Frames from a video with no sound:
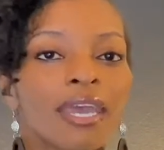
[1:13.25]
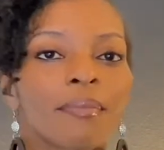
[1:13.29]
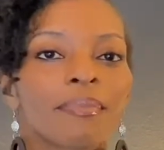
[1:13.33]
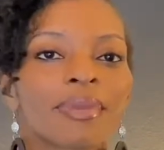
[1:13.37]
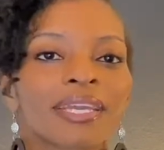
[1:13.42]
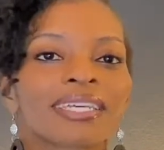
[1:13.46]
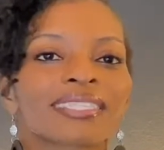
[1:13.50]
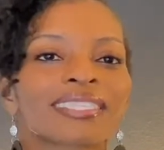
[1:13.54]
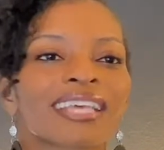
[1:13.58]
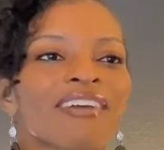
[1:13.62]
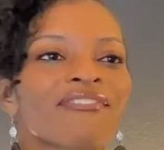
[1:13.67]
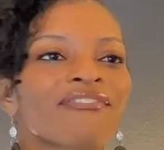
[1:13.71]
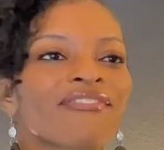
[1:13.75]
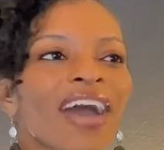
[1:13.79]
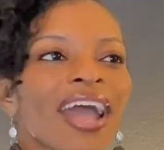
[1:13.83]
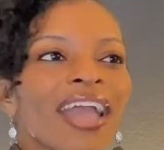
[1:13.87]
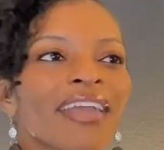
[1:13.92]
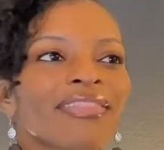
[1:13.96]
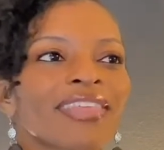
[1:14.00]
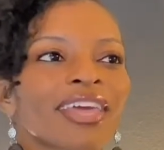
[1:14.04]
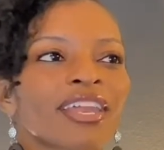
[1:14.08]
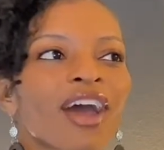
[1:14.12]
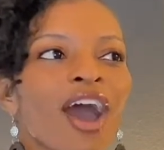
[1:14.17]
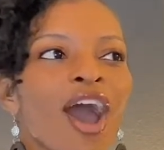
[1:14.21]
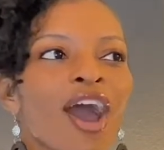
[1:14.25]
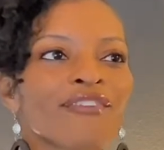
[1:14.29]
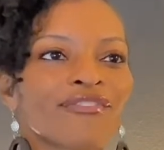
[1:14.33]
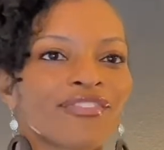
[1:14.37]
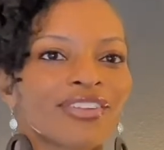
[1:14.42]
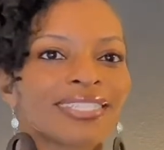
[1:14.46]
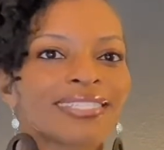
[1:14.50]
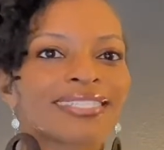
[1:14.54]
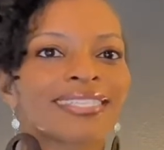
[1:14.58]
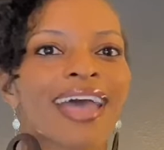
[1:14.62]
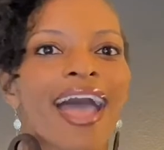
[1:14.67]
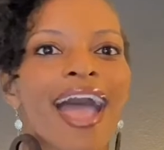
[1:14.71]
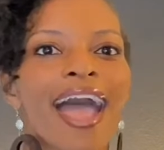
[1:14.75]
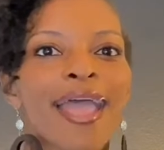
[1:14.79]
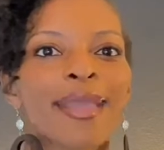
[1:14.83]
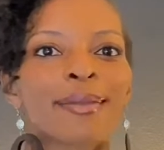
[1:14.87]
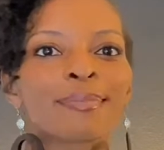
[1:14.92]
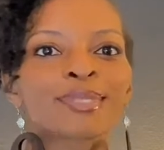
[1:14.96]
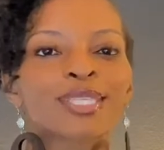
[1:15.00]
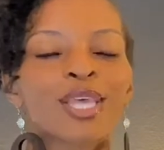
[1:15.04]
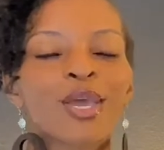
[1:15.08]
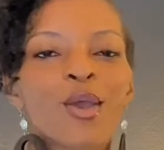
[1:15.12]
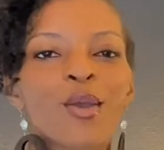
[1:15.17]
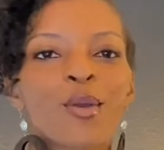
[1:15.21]
Because I find that
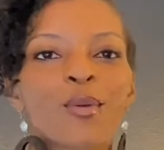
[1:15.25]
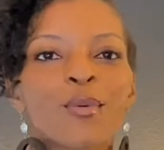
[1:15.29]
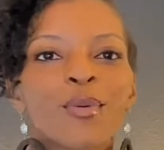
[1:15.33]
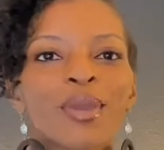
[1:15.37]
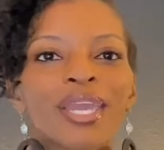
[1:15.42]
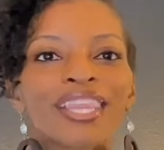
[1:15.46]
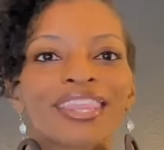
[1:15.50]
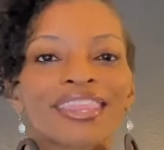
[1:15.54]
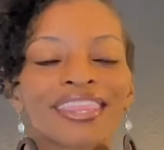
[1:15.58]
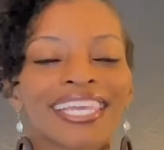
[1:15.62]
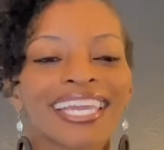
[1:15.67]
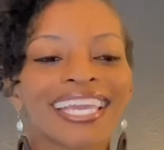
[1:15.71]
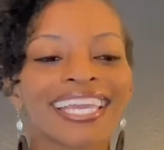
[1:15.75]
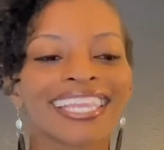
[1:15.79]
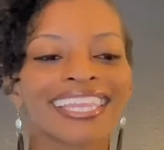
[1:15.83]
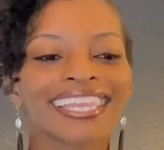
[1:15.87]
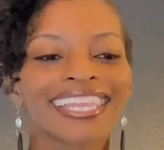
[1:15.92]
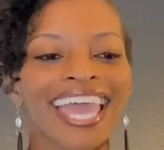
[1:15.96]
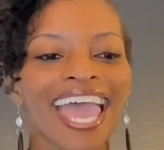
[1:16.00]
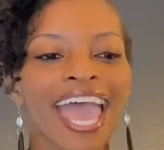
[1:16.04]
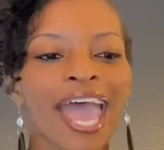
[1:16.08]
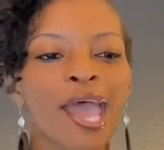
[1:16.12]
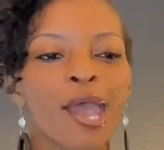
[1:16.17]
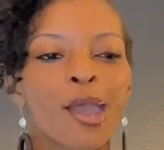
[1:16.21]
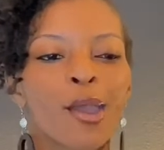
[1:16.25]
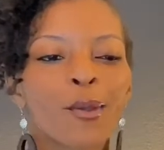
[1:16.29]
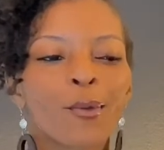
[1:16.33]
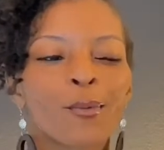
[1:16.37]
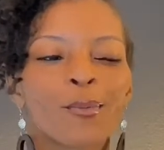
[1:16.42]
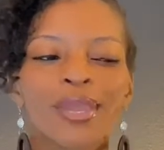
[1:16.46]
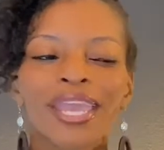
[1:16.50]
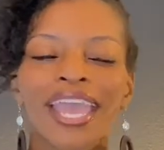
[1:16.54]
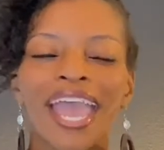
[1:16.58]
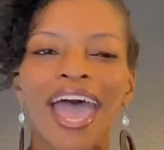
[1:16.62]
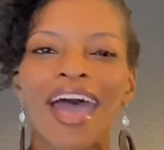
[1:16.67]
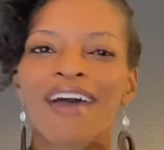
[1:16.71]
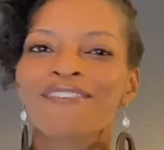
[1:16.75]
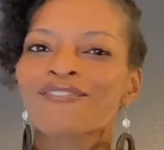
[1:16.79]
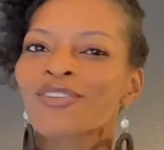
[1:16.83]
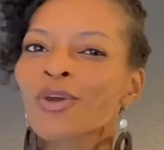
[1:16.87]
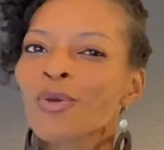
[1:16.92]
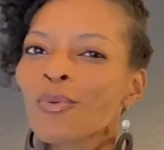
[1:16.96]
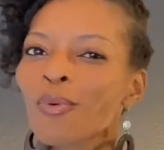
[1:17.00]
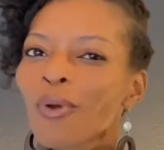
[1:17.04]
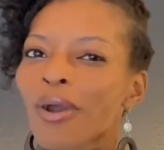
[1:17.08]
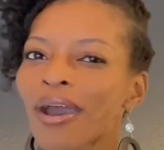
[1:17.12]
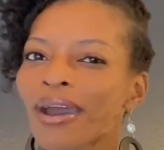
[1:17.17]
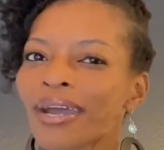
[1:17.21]
oftentimes we think that we have a
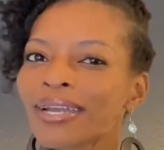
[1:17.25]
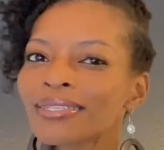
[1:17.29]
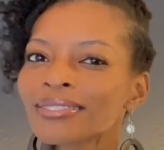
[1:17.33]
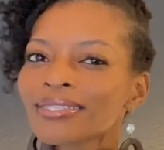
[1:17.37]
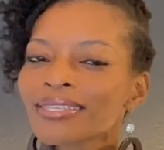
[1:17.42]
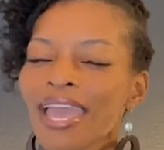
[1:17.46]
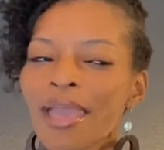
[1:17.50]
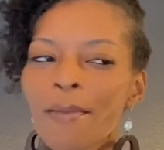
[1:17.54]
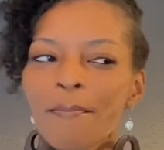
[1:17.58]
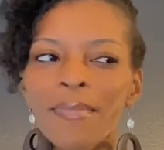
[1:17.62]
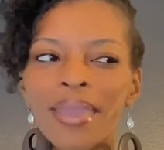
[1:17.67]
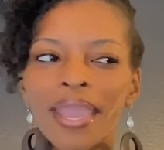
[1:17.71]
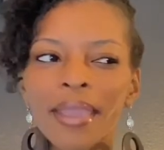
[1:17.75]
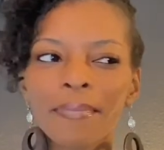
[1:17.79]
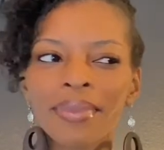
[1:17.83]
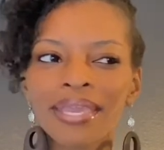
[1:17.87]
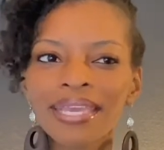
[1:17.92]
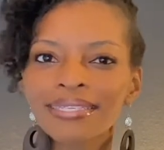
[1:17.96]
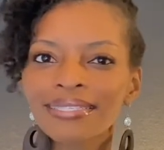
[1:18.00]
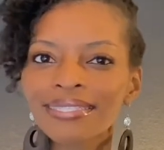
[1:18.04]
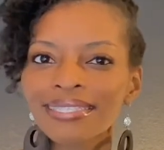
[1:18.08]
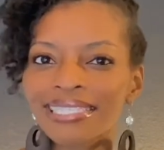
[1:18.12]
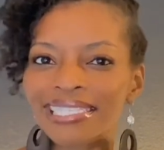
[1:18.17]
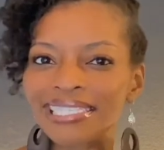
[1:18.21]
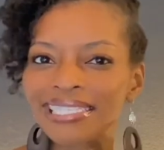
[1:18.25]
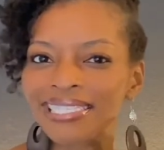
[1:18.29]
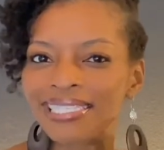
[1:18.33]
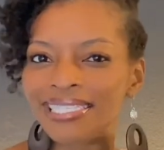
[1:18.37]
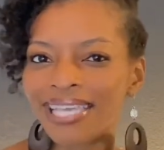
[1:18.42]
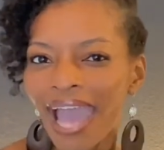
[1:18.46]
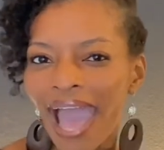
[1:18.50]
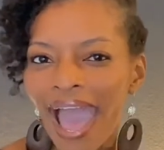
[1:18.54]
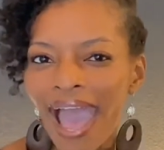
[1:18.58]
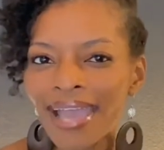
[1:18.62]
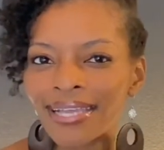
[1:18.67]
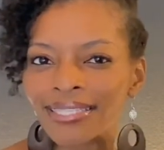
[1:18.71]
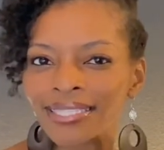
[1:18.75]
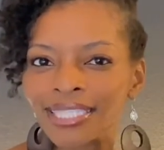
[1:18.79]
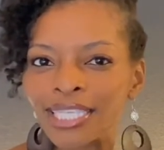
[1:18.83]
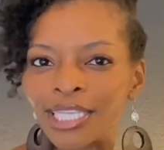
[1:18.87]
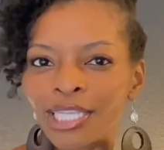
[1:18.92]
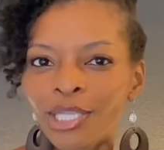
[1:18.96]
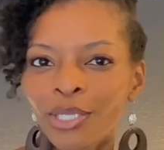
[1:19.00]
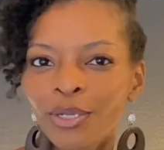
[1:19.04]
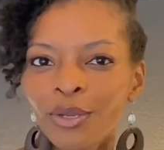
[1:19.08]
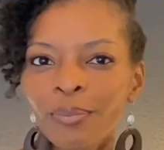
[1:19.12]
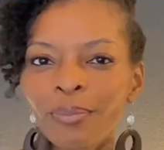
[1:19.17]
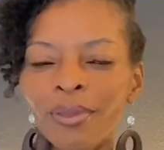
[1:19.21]
want and maybe it's disguised a
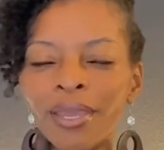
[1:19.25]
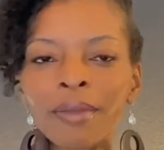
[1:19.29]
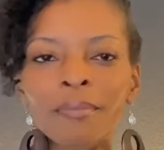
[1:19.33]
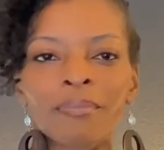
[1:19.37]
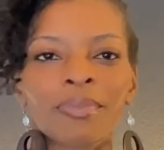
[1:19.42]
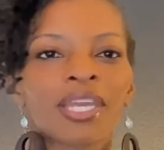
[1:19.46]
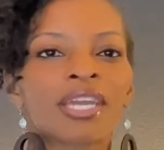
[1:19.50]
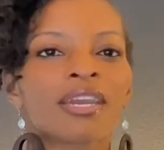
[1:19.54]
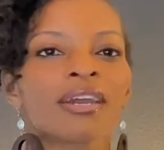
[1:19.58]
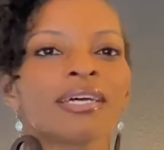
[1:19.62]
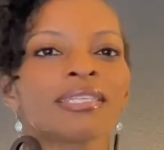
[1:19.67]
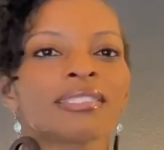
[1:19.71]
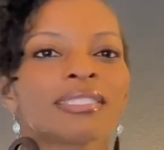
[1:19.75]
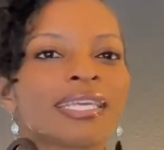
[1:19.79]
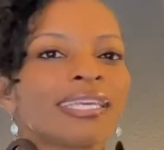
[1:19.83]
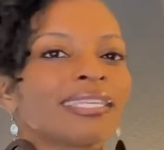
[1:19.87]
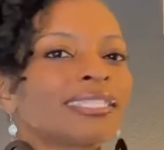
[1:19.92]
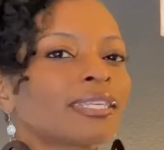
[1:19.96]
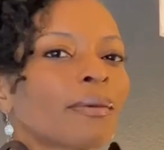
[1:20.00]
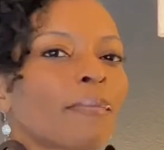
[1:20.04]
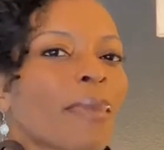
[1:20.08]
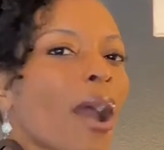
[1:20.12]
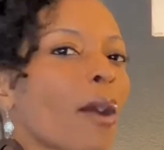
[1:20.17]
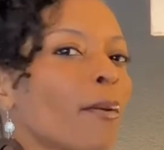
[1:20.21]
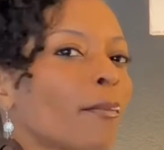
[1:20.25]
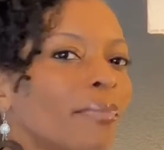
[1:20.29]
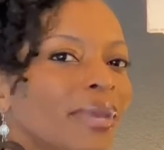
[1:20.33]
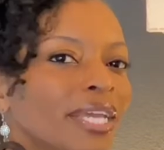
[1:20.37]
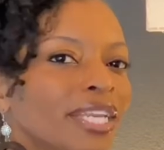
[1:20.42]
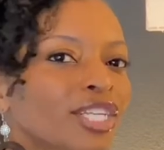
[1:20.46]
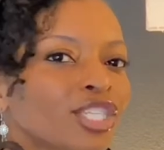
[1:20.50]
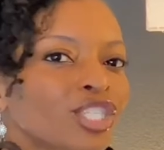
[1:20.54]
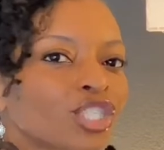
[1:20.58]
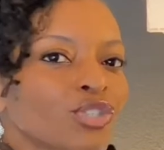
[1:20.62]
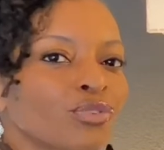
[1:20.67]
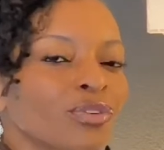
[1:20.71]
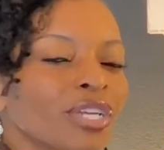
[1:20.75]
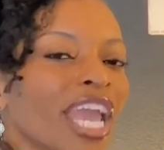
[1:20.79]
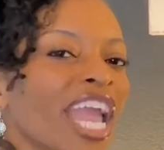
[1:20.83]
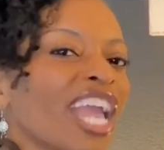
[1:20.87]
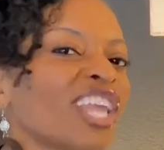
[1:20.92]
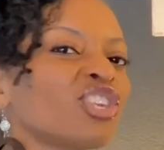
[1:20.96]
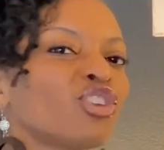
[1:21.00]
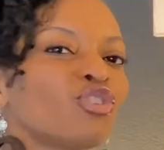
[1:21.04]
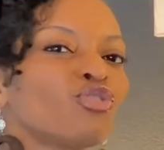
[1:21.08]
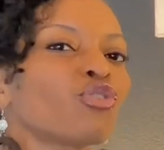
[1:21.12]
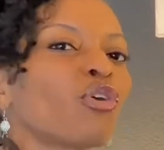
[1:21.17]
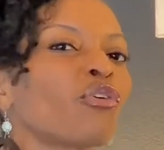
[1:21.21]
little bit because it's about ministry
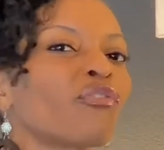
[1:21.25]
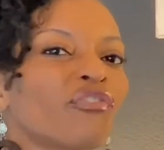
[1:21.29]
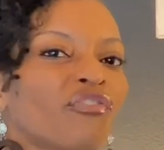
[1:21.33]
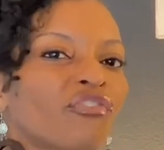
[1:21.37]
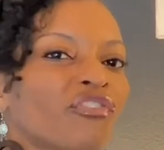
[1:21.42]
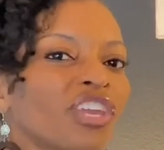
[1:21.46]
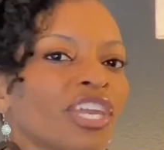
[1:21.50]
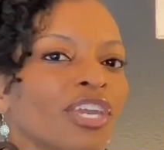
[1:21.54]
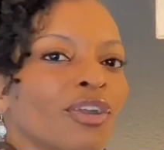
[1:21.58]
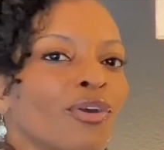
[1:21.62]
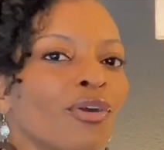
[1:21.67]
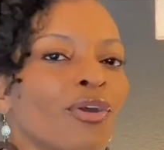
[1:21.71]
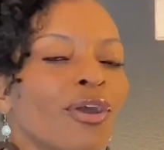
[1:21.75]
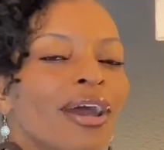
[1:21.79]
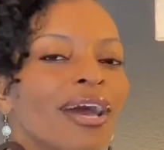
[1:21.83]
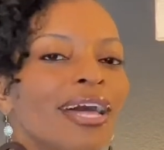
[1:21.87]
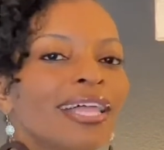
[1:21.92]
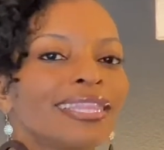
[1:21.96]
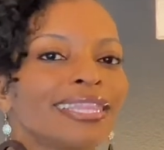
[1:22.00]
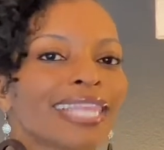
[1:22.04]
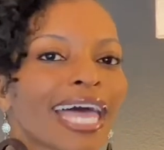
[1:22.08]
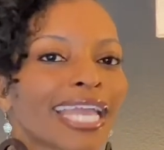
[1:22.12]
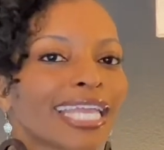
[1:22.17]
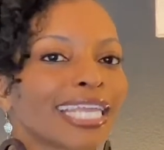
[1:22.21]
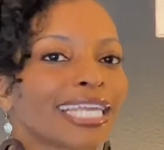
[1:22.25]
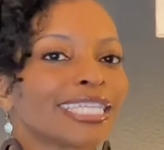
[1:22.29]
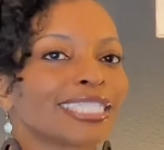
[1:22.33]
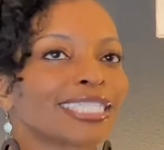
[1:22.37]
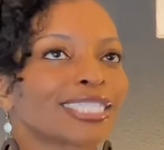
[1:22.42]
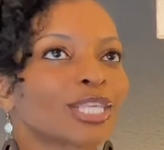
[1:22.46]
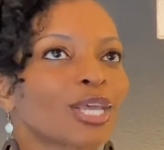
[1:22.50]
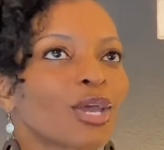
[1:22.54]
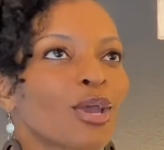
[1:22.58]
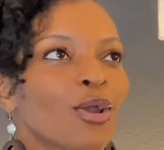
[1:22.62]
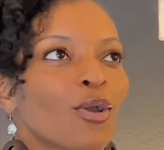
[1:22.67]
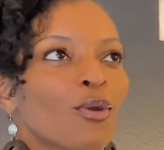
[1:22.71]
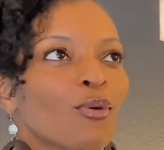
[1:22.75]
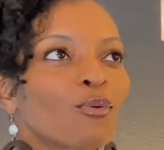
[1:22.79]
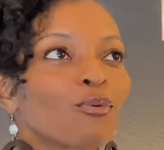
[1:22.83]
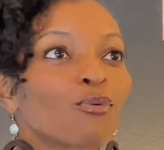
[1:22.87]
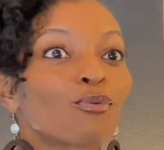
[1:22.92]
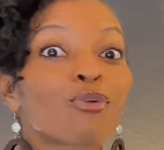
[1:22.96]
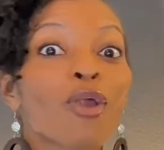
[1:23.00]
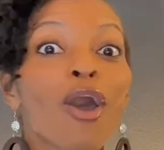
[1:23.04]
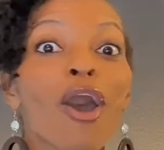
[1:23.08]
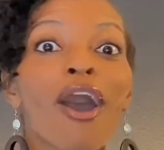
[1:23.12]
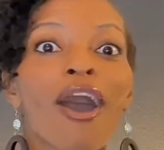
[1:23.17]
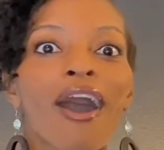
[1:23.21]
and you don't feel like it's
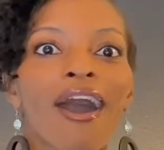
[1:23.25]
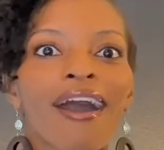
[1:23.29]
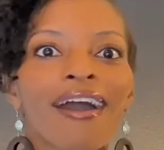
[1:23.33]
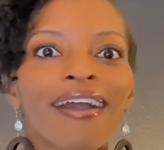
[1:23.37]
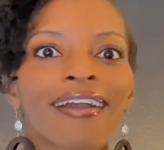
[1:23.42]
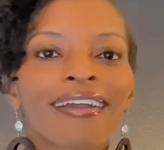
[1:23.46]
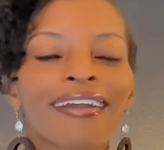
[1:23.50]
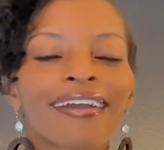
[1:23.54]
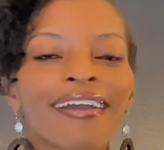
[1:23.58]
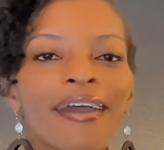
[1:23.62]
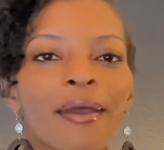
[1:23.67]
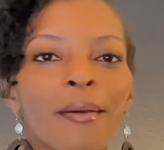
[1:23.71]
wrong.